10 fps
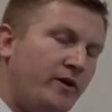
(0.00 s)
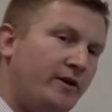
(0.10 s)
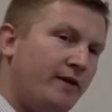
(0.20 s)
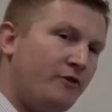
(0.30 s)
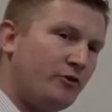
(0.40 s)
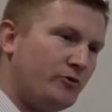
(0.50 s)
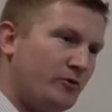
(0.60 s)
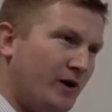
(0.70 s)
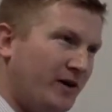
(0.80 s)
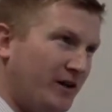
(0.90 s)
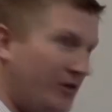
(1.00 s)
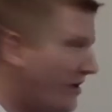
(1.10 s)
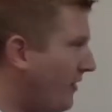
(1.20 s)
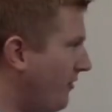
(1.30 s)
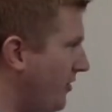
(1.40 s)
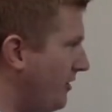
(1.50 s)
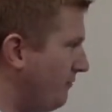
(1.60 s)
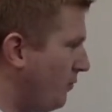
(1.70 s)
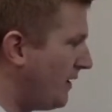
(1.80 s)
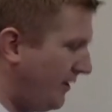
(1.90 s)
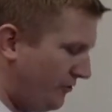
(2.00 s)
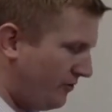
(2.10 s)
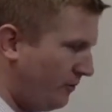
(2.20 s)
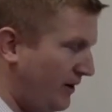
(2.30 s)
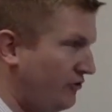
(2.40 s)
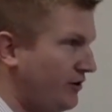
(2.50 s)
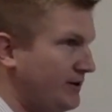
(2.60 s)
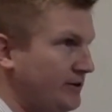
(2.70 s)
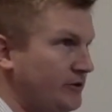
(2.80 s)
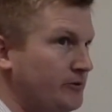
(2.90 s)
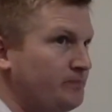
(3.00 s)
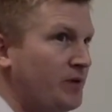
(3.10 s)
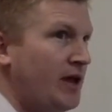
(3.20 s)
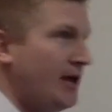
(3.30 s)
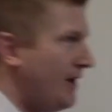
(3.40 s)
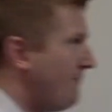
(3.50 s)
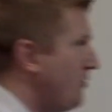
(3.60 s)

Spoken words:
give you a look under the hood of what he's trying to do. If